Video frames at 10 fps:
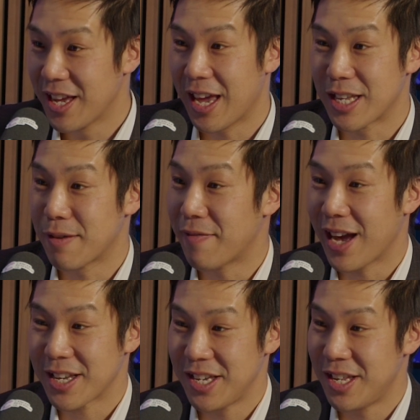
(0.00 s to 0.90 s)
gets a
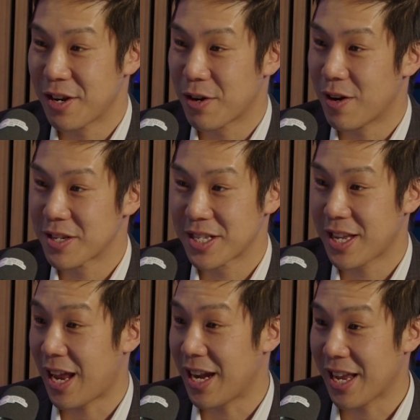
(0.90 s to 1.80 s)
vaccine across
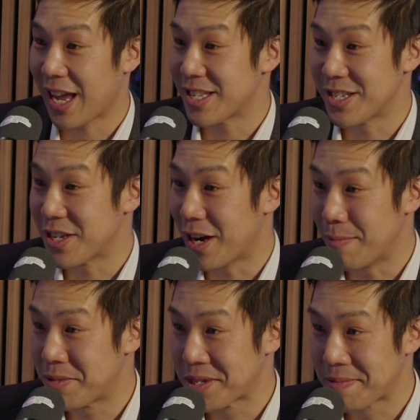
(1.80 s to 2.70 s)
10 cancer
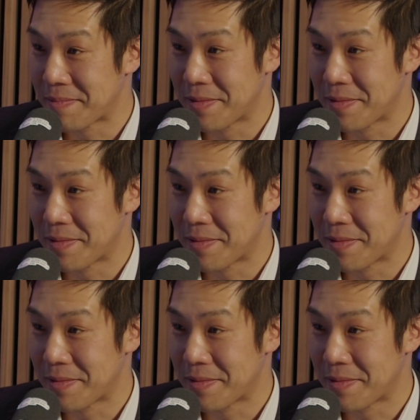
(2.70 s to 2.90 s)
types.